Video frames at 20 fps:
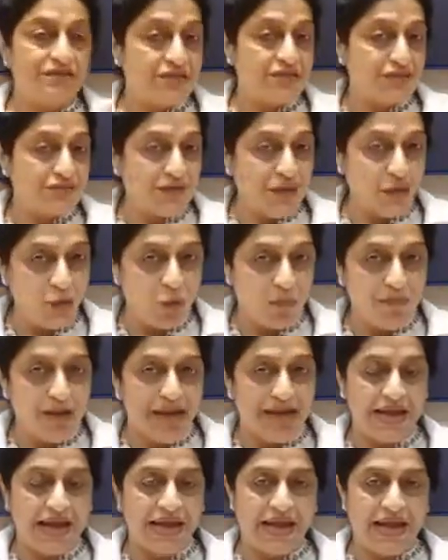which we know by
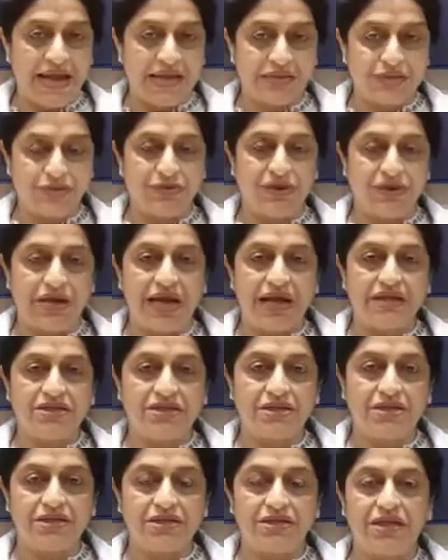an X-ray
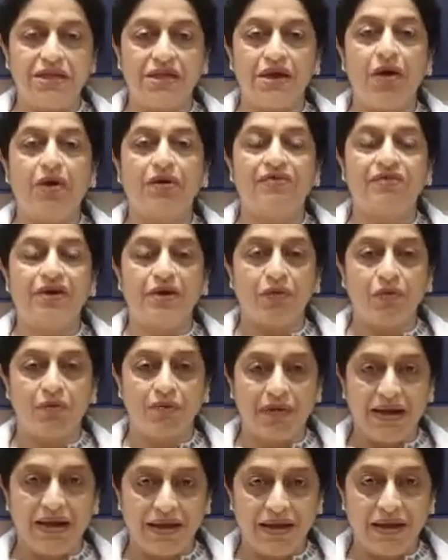HSG or we know
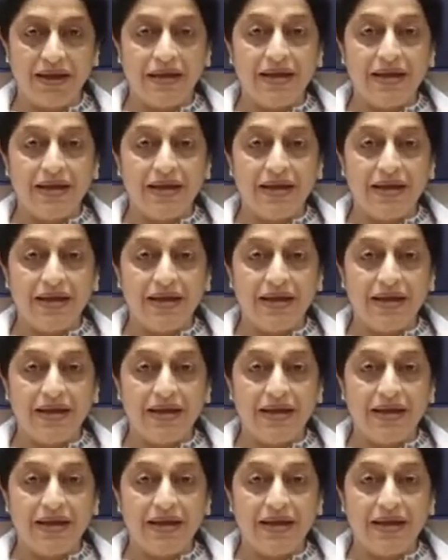by